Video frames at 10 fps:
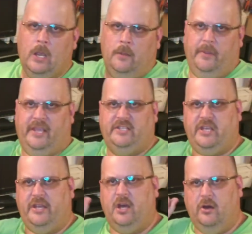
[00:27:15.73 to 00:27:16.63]
Because I
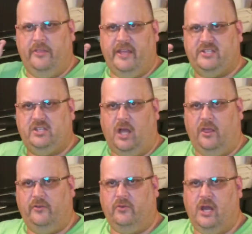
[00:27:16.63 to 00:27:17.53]
know that
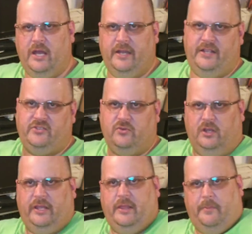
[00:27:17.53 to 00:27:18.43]
solid run is
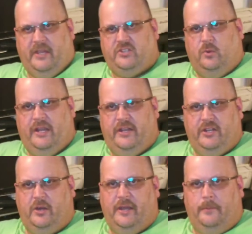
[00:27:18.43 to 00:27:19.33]
really the best way to do
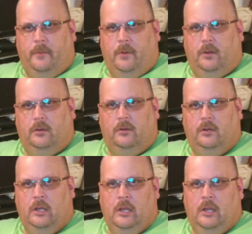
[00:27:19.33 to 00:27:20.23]
it.
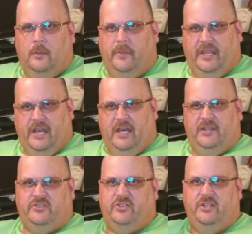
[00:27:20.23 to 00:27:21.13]

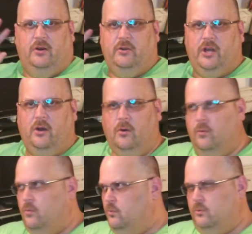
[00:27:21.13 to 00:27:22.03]
Because you don't know
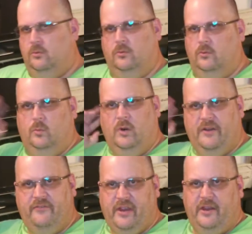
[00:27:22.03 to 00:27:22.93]
what
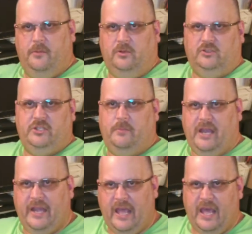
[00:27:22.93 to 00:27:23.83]
variables you might
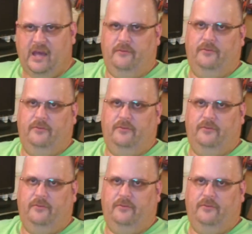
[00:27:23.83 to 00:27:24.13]
have.